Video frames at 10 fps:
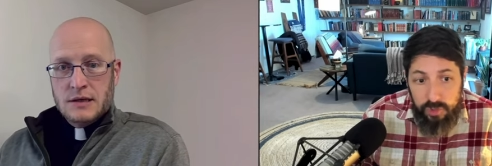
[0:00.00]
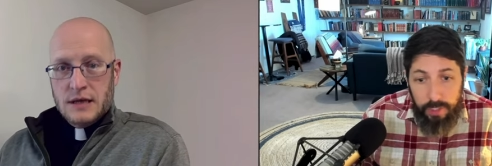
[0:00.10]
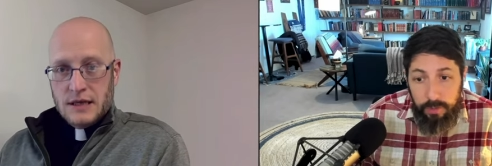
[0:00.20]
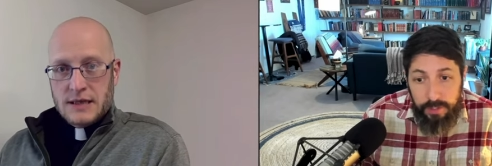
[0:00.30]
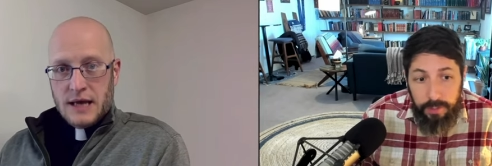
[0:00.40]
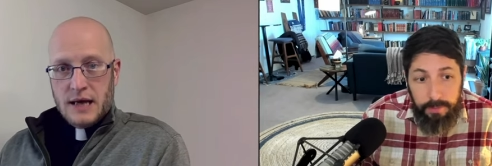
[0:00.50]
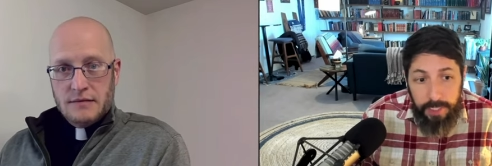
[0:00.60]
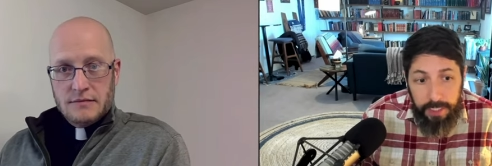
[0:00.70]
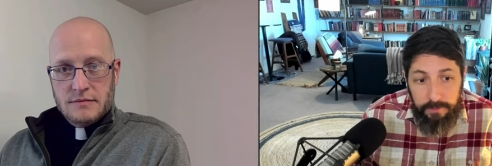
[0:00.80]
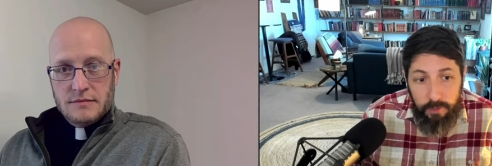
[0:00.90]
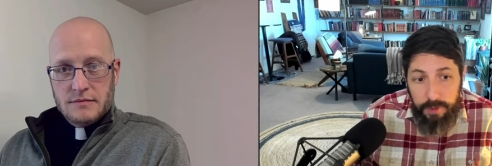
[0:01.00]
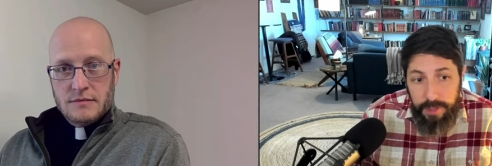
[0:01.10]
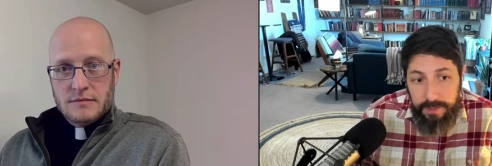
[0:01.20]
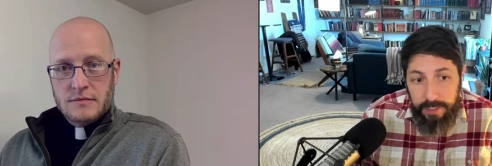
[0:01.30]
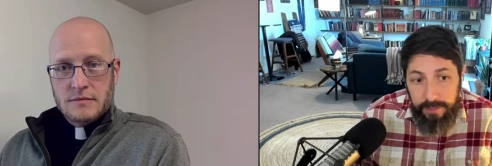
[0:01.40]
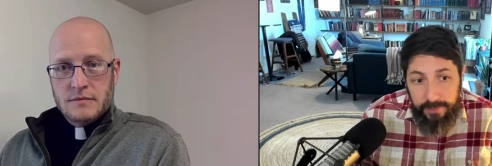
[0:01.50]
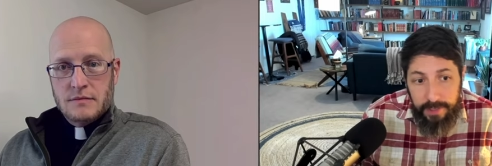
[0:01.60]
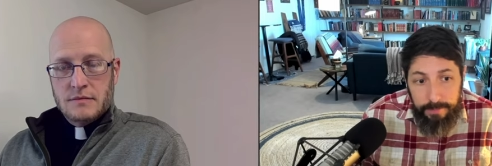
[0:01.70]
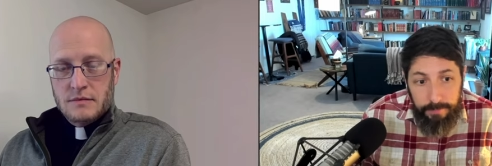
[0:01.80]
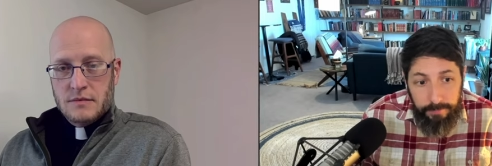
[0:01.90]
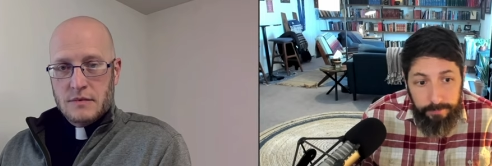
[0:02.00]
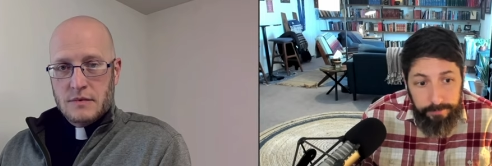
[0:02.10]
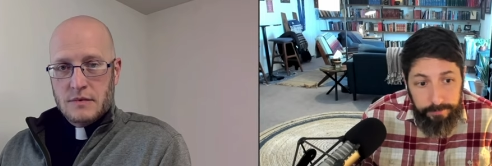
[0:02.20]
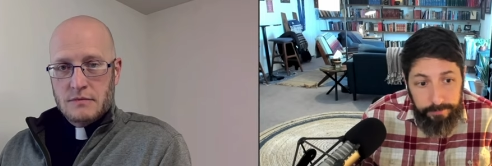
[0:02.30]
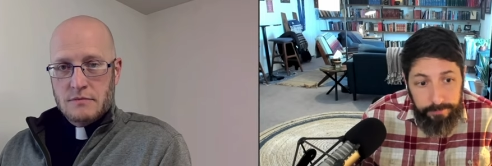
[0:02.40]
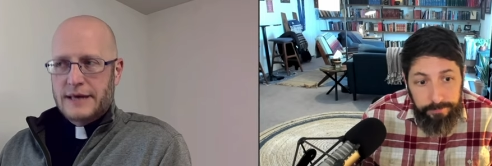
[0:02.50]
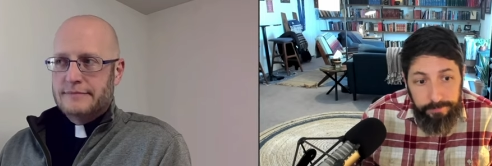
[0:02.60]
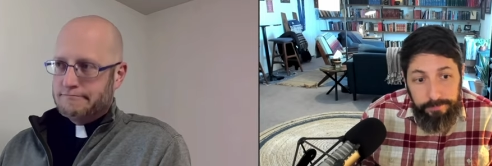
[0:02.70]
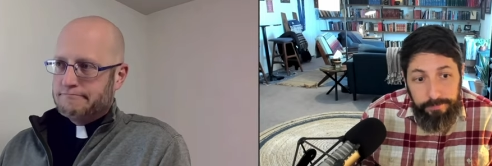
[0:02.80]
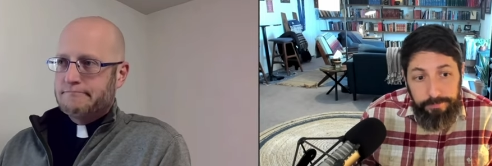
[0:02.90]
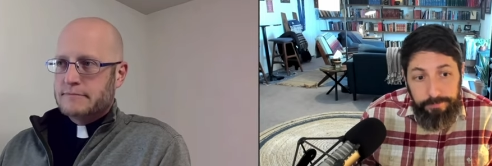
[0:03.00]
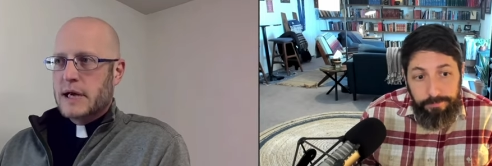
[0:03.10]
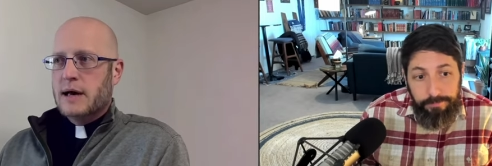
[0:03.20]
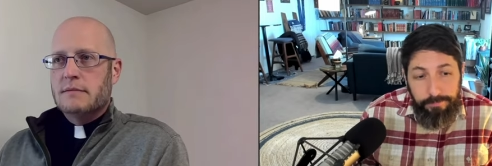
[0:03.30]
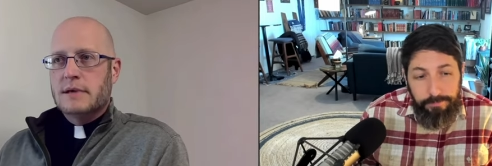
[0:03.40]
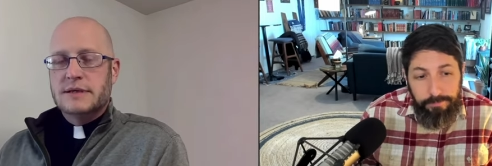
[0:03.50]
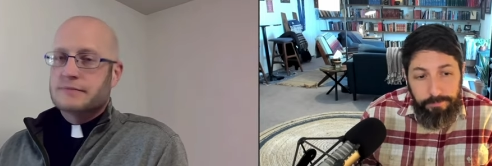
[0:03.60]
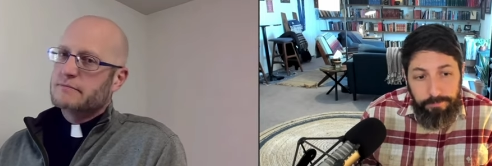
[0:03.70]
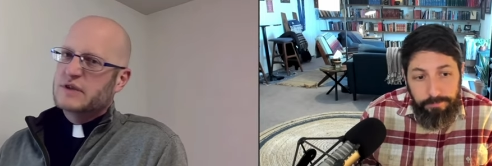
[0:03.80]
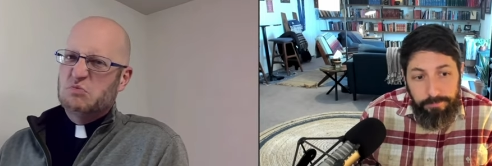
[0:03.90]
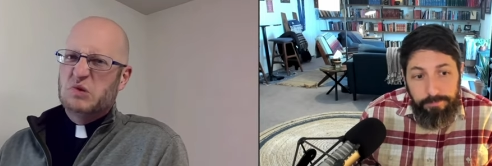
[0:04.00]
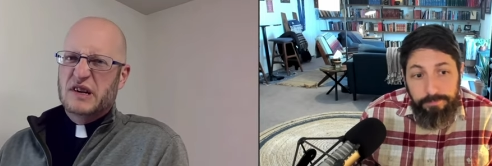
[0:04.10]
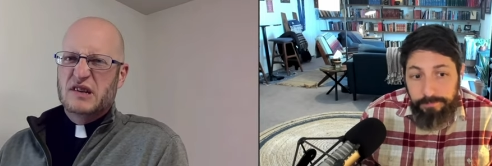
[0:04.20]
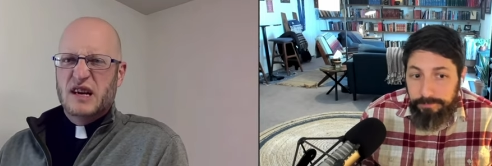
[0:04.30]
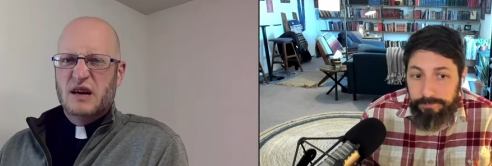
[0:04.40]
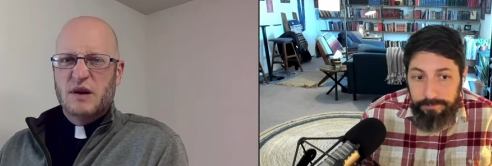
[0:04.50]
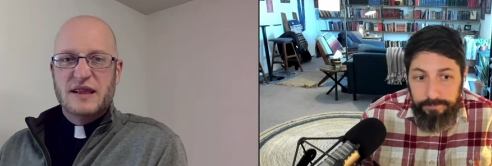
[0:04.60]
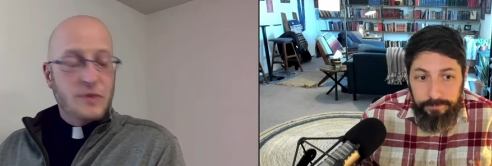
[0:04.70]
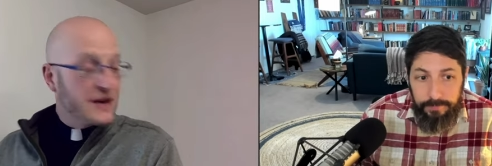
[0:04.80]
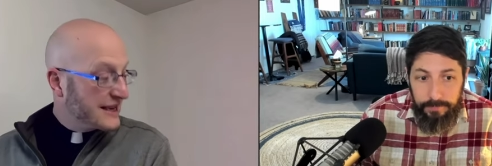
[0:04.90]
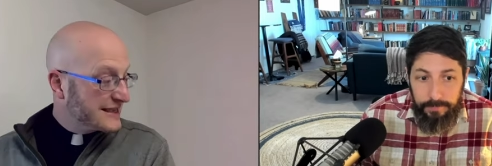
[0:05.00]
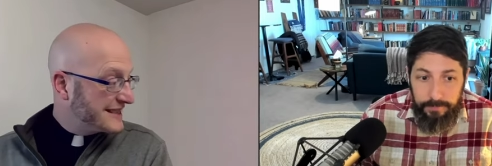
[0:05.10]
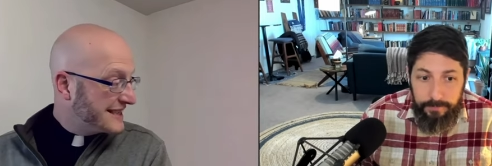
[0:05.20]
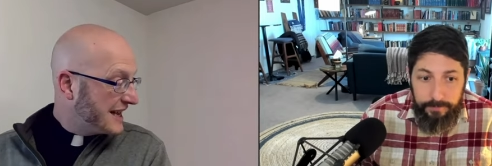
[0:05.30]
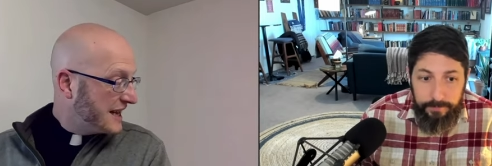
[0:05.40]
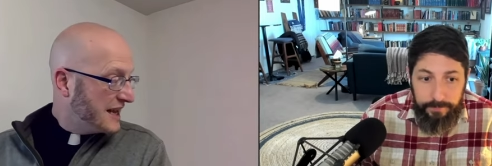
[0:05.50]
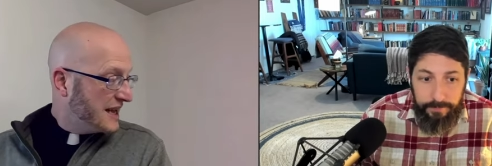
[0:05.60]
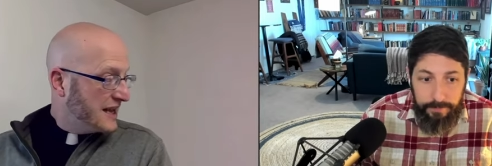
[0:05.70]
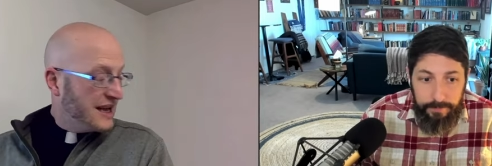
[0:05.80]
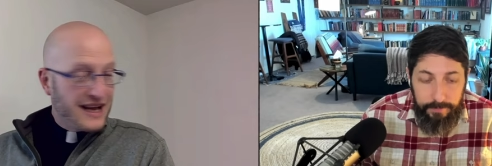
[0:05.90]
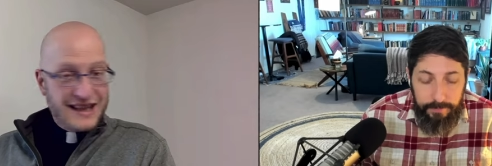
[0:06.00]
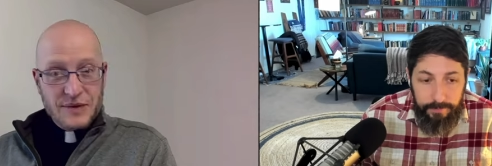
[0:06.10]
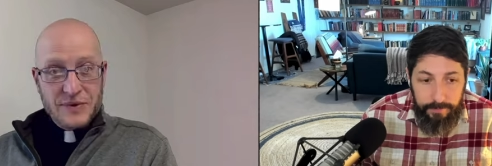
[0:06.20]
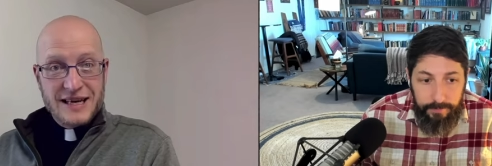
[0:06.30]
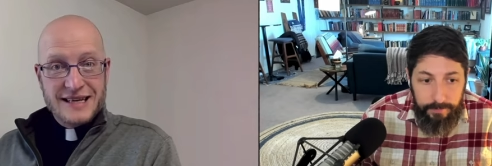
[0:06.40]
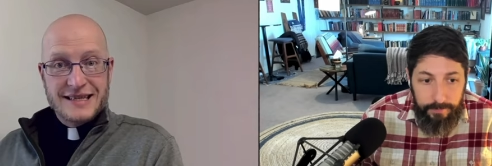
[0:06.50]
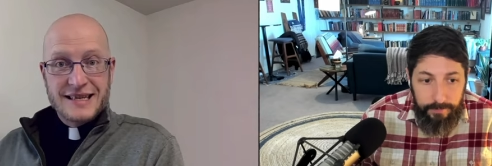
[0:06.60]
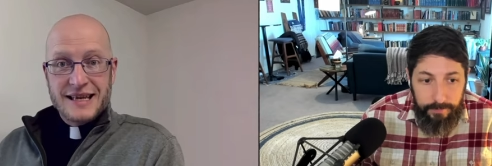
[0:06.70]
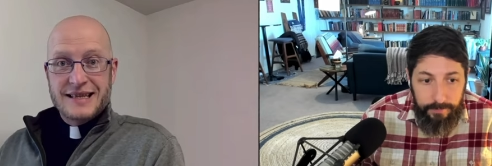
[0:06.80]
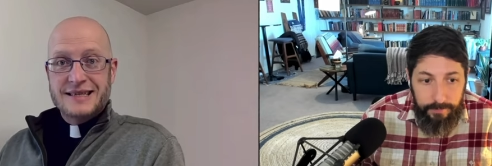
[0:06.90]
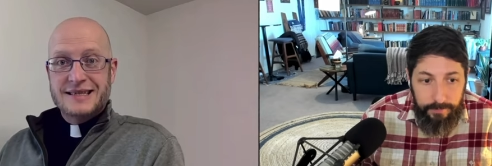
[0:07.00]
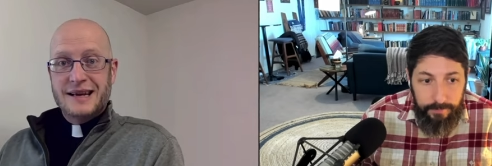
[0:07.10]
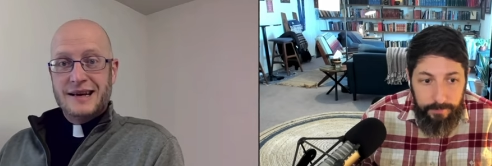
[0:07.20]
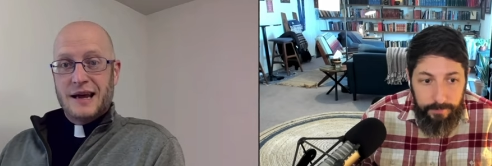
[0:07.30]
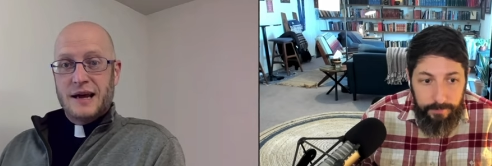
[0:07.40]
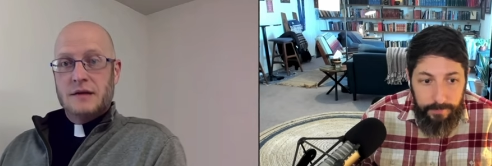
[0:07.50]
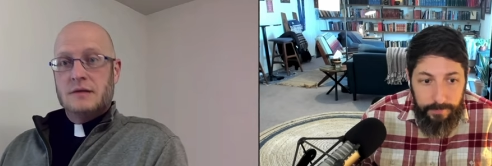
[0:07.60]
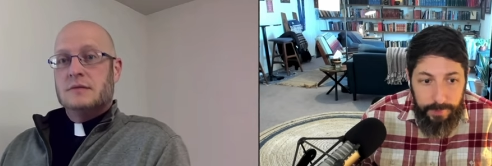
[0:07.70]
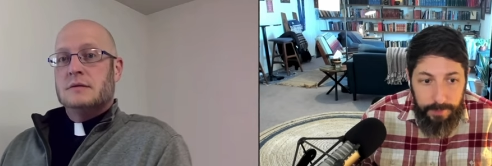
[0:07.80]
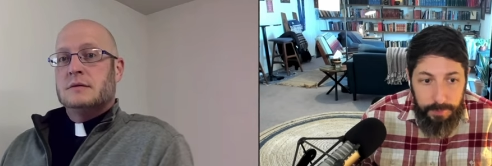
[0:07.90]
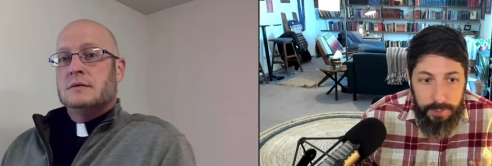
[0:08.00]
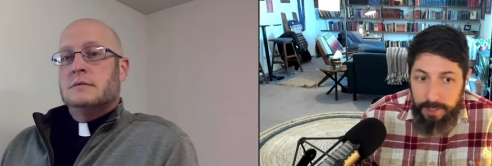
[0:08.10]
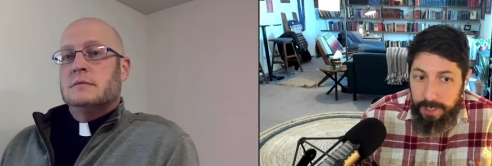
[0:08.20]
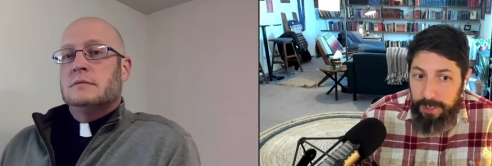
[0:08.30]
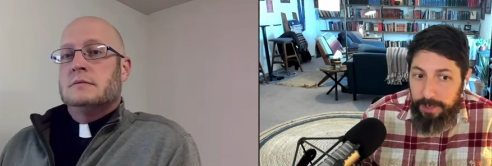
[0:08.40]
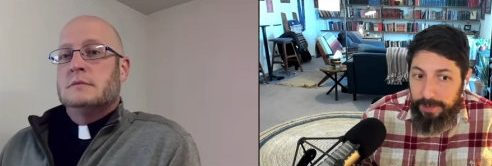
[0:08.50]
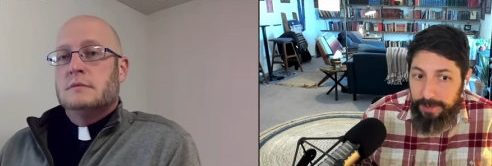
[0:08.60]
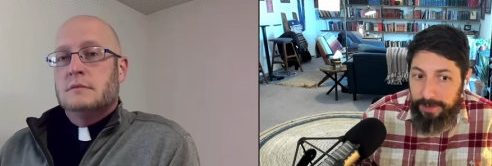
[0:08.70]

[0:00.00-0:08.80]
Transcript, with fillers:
Speaker 1: Son goes uncomplaining forth. I think is the hymn.
Speaker 2: Yeah, that's a pretty good hymn. I think we get to sing that. I think we get to sing that this Sunday.
Speaker 1: Were you there?